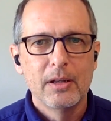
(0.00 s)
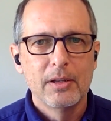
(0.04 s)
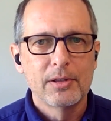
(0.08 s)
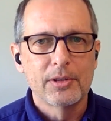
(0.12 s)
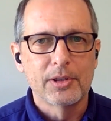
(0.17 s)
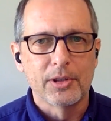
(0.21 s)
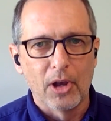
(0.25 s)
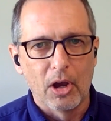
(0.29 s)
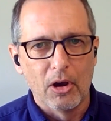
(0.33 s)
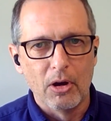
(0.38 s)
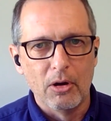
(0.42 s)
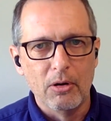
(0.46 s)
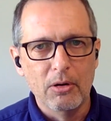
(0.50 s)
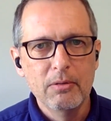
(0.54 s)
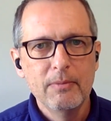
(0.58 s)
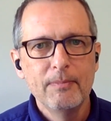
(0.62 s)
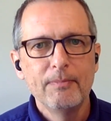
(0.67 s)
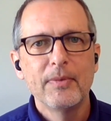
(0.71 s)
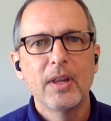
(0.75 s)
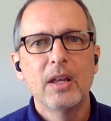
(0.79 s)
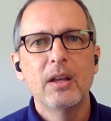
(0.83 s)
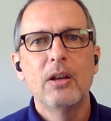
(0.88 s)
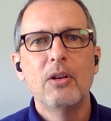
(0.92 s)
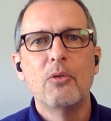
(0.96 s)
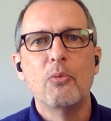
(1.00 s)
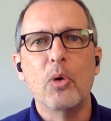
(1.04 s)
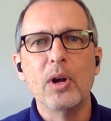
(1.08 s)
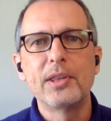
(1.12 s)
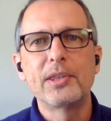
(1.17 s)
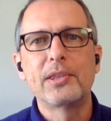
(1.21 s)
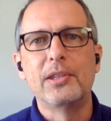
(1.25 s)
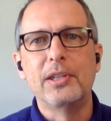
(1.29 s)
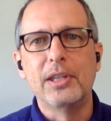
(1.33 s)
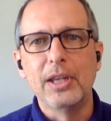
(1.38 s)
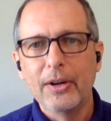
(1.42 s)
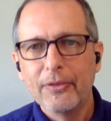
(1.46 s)
So
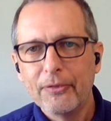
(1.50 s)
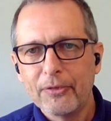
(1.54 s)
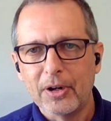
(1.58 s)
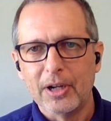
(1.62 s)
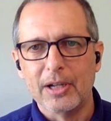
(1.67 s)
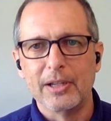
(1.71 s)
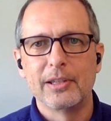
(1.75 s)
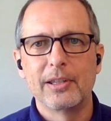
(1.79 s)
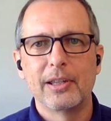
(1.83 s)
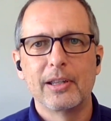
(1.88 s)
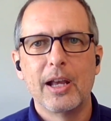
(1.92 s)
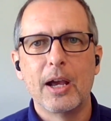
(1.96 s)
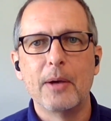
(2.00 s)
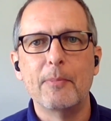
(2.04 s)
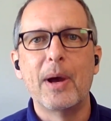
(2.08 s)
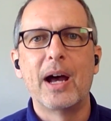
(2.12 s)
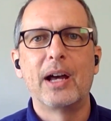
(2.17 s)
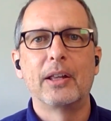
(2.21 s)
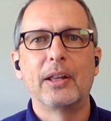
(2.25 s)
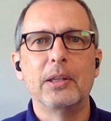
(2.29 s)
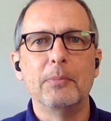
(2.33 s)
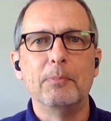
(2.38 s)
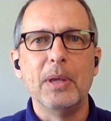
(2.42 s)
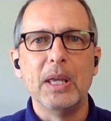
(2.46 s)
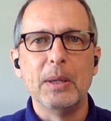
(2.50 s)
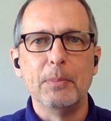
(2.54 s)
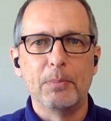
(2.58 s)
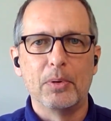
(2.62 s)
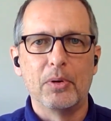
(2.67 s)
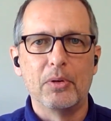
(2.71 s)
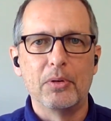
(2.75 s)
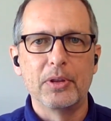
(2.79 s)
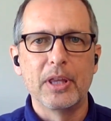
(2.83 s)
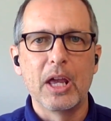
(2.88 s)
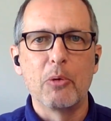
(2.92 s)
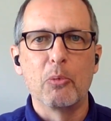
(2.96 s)
what's different about the
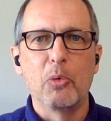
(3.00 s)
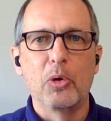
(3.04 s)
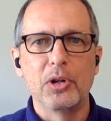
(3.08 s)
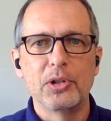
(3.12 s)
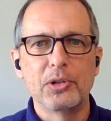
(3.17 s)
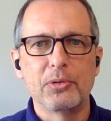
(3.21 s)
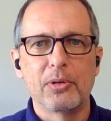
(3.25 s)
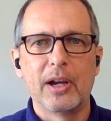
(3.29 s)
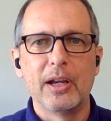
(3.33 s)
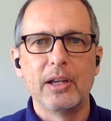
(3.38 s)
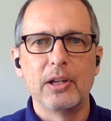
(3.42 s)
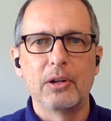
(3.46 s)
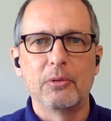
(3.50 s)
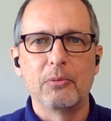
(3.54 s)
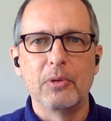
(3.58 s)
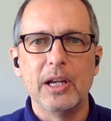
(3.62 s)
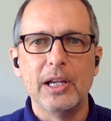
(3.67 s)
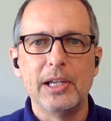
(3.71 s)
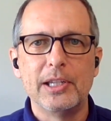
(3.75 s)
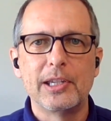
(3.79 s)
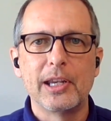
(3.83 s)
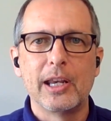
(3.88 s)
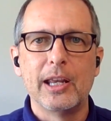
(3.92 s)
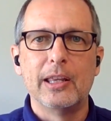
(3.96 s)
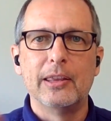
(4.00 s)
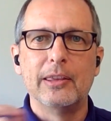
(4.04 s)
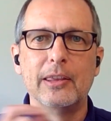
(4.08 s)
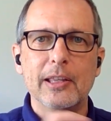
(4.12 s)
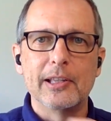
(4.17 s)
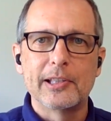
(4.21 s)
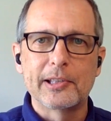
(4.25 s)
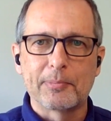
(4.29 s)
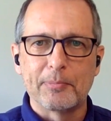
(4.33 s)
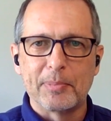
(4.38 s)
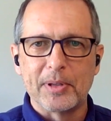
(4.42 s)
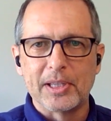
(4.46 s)
people that we're trying to reach in
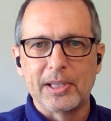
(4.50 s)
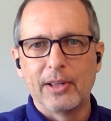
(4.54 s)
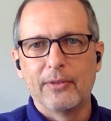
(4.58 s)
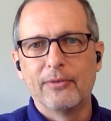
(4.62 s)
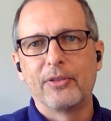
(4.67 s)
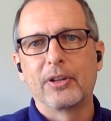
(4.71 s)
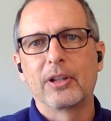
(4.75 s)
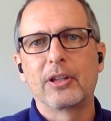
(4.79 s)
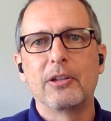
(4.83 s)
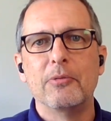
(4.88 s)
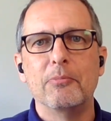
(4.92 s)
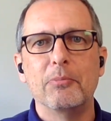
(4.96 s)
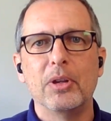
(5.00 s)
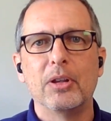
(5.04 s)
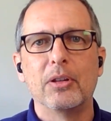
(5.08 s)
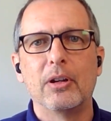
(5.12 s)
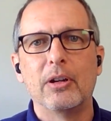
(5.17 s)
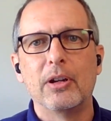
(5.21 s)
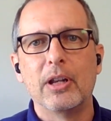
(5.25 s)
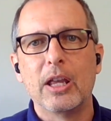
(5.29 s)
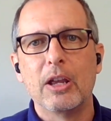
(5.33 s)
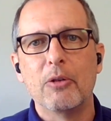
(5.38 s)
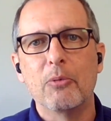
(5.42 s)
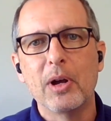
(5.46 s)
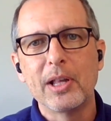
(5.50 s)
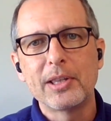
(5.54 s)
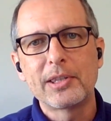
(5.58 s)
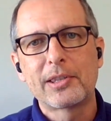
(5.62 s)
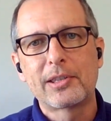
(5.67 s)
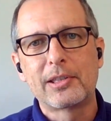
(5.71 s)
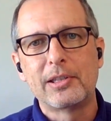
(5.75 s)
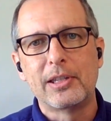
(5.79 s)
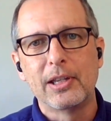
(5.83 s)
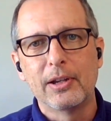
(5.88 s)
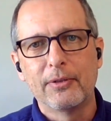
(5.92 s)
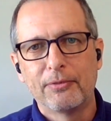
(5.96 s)
this specific community?
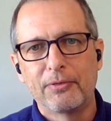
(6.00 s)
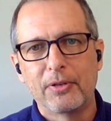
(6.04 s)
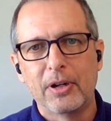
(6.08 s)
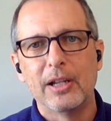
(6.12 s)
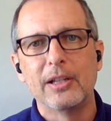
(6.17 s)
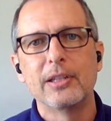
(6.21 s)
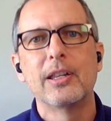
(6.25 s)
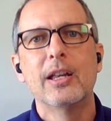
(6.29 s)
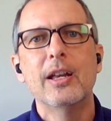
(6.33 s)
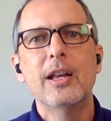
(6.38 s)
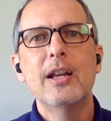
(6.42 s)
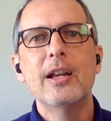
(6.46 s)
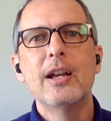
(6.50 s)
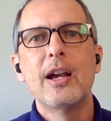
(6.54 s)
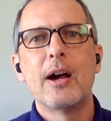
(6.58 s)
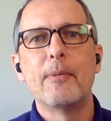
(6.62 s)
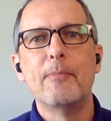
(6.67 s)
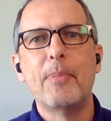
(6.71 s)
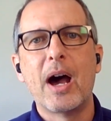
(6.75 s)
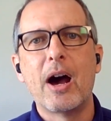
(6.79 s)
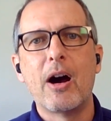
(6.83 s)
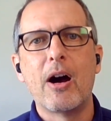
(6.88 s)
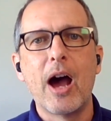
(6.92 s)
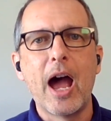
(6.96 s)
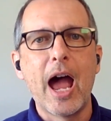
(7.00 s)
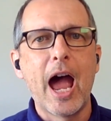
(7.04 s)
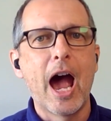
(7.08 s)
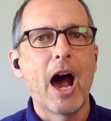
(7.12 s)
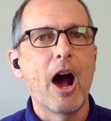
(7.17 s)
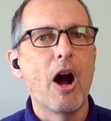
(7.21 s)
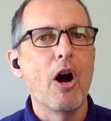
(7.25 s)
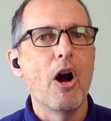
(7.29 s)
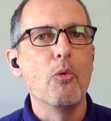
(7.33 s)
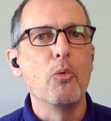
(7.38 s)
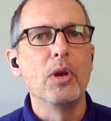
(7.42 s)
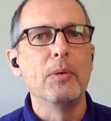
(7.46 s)
What's different about
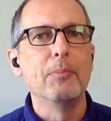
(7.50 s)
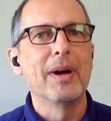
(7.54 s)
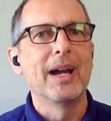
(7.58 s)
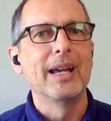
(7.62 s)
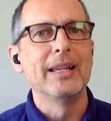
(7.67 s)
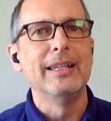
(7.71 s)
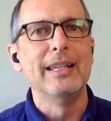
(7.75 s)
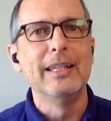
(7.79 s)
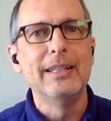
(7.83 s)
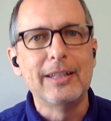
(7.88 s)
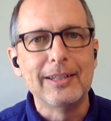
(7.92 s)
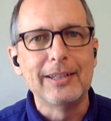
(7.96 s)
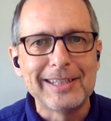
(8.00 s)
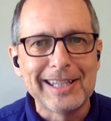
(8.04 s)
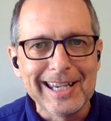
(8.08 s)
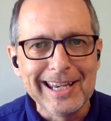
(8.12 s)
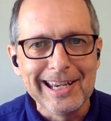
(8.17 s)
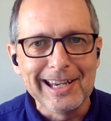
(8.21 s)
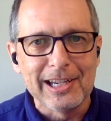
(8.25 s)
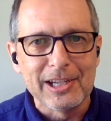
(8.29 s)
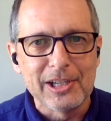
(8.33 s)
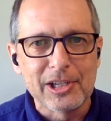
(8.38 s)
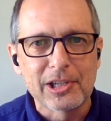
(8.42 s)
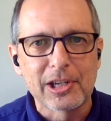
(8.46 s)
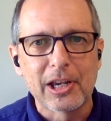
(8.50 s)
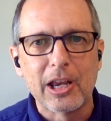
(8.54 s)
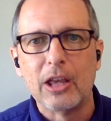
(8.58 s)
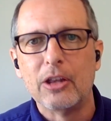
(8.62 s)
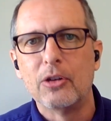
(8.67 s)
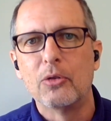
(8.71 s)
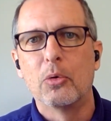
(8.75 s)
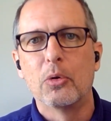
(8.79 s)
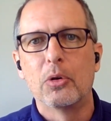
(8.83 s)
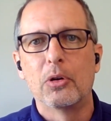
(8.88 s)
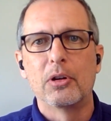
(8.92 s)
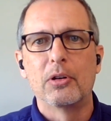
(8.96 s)
how we might need to teach
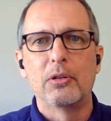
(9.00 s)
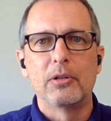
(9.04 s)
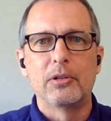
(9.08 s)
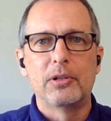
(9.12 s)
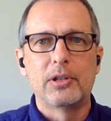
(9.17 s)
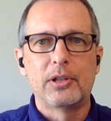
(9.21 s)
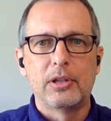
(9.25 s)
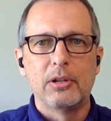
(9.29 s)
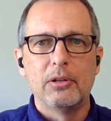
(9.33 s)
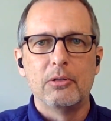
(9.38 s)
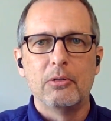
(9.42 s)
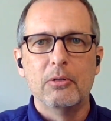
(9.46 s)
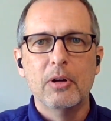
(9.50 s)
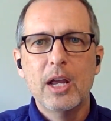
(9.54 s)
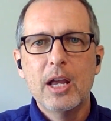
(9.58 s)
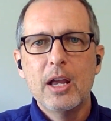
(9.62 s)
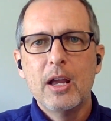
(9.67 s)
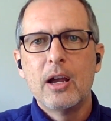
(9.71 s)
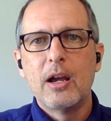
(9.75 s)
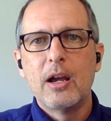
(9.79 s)
in order to